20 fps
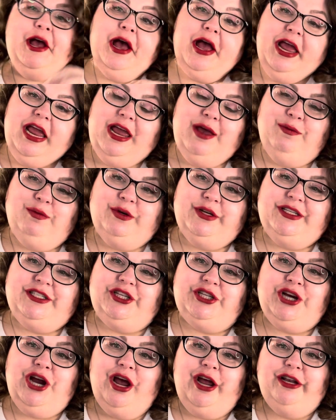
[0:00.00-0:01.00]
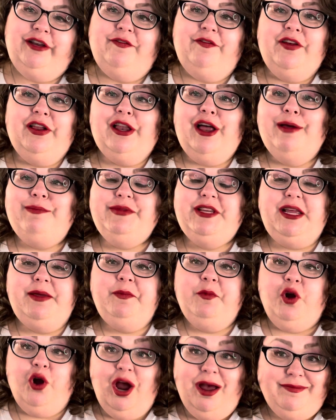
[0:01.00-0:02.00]
it was trying to fill up deep
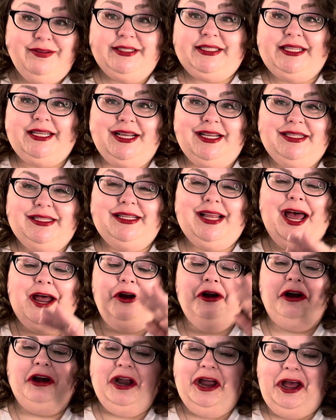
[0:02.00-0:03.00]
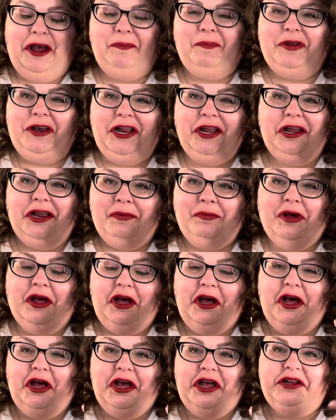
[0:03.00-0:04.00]
crevices that are happening in my
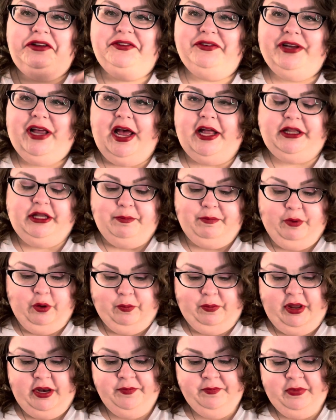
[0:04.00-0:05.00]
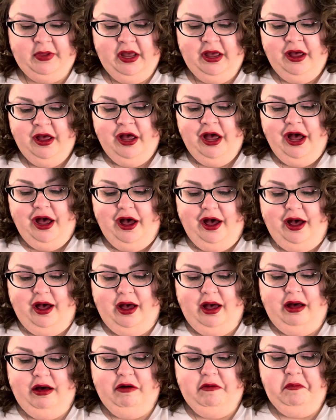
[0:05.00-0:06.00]
eyes at the moment.
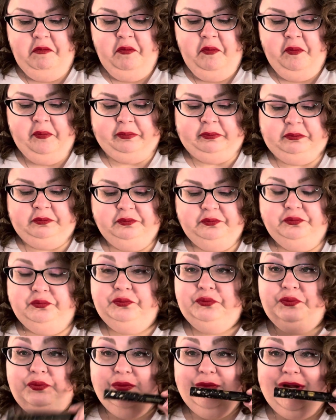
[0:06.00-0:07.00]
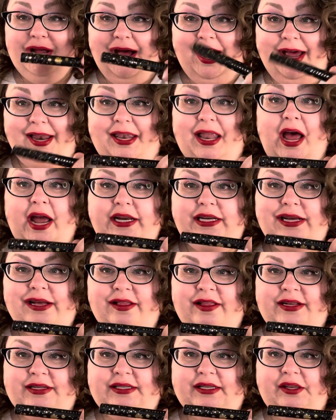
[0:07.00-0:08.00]
I like
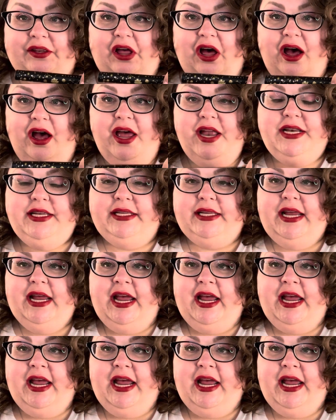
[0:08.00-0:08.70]
this a lot.